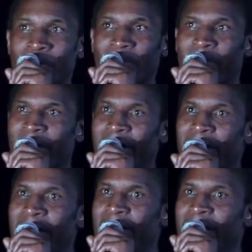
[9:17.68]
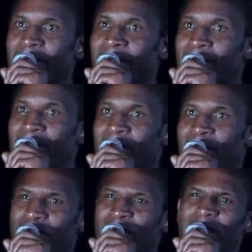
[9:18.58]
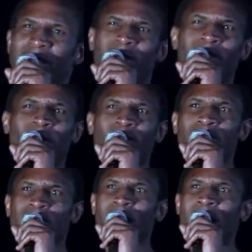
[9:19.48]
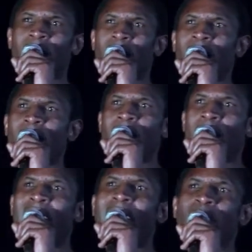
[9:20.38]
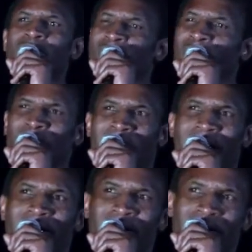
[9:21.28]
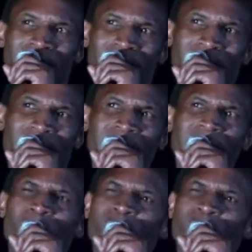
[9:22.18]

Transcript: But then he shut the thought out of his mind. He